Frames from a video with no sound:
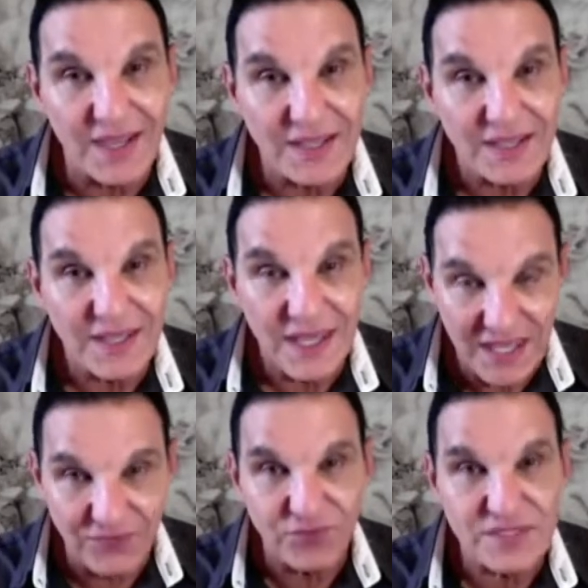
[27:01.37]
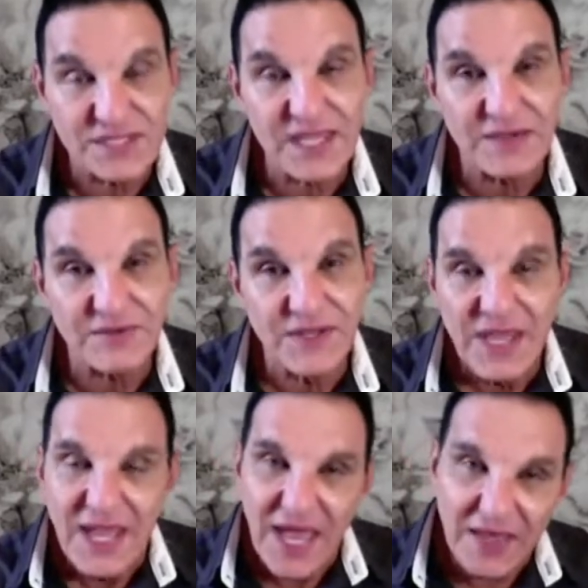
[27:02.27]
I if we saved.
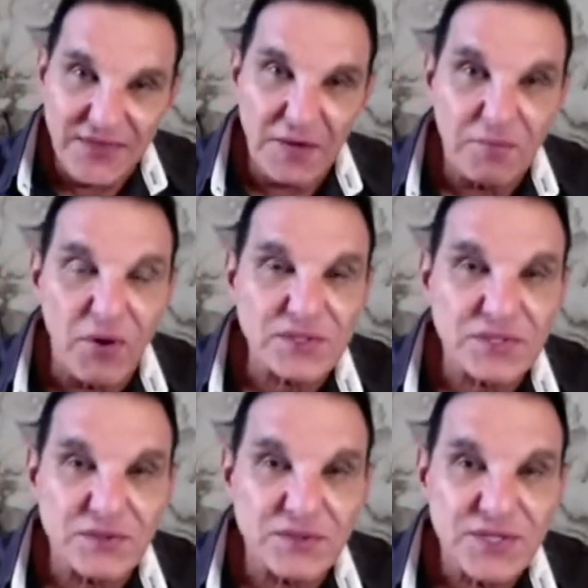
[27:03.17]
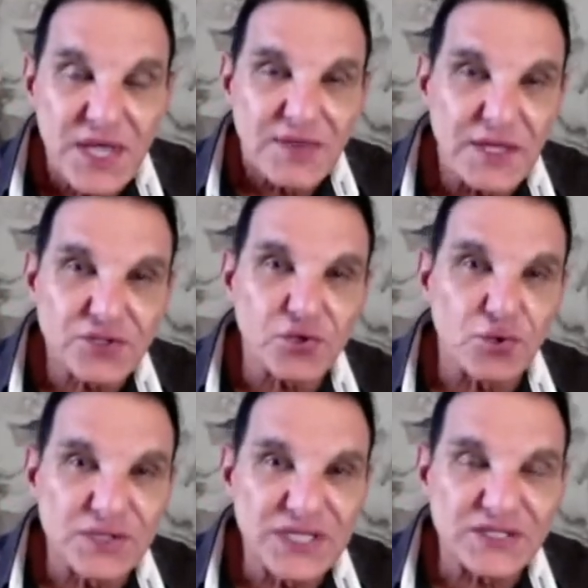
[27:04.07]
And the apostles that
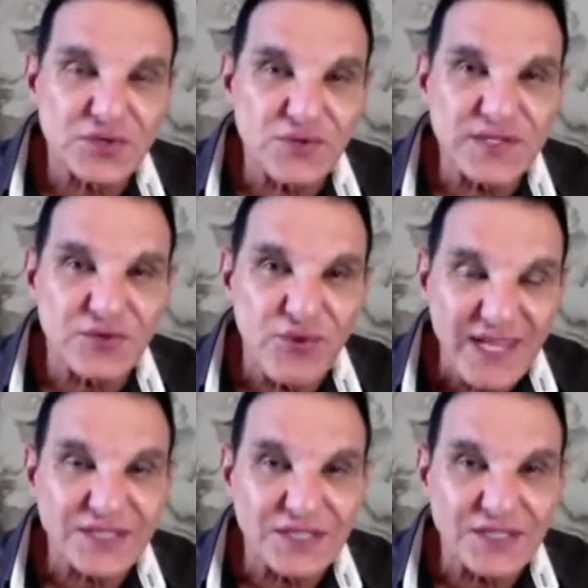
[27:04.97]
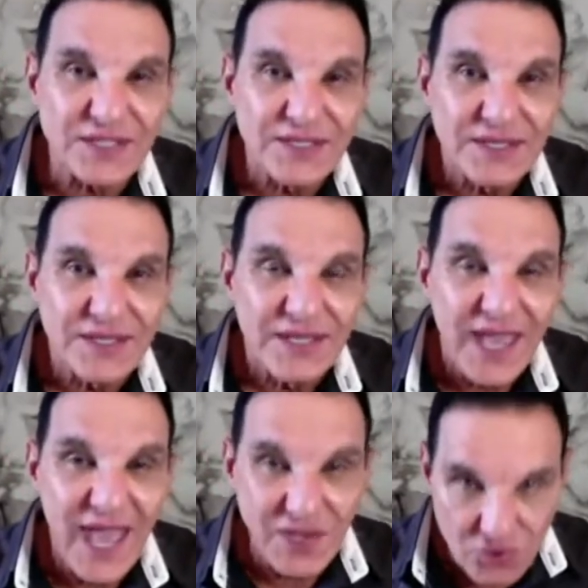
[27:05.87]
saw Jesus resurrected
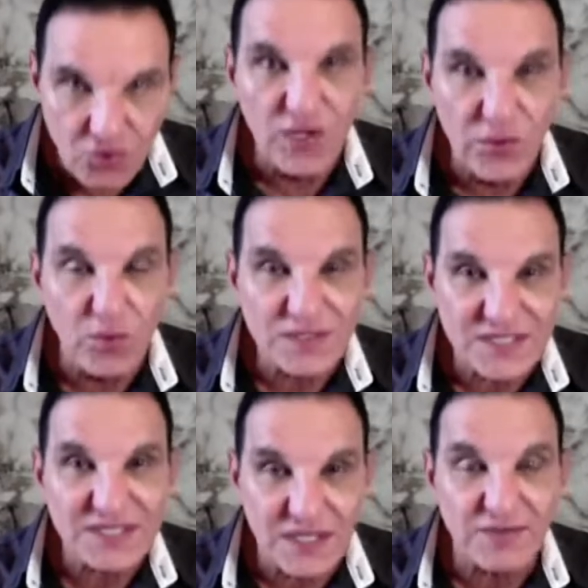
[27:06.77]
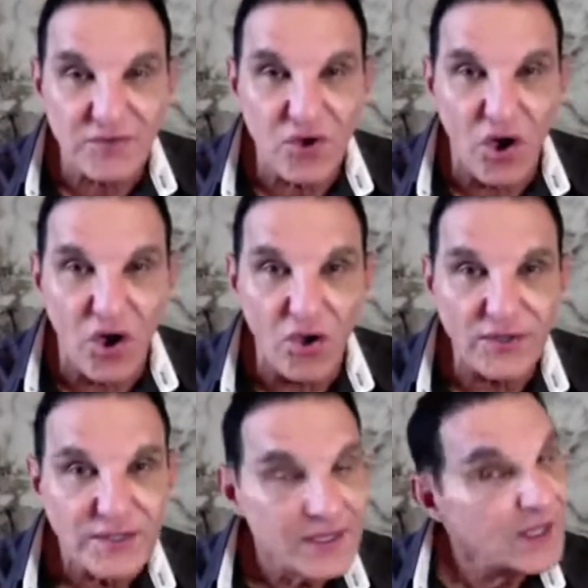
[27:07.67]
and knew he was the Son of
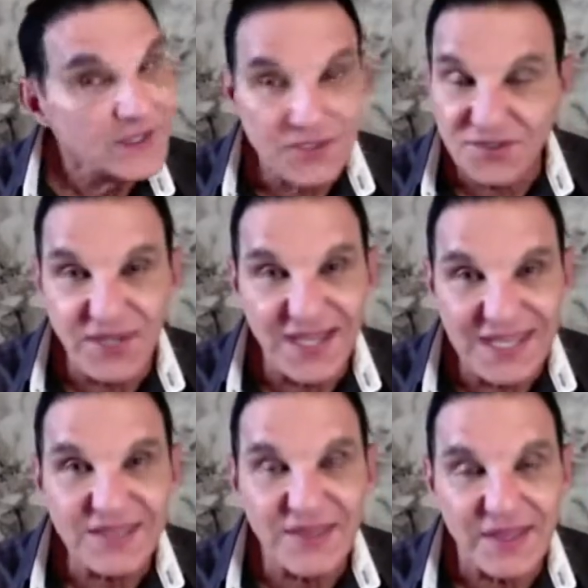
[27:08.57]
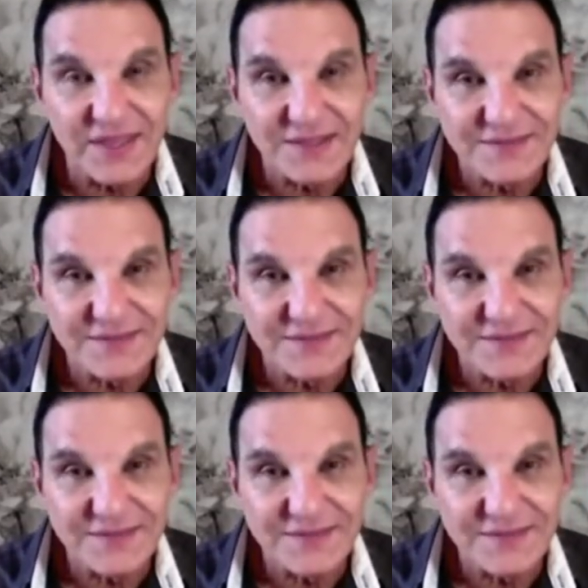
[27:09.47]
God didn't die either.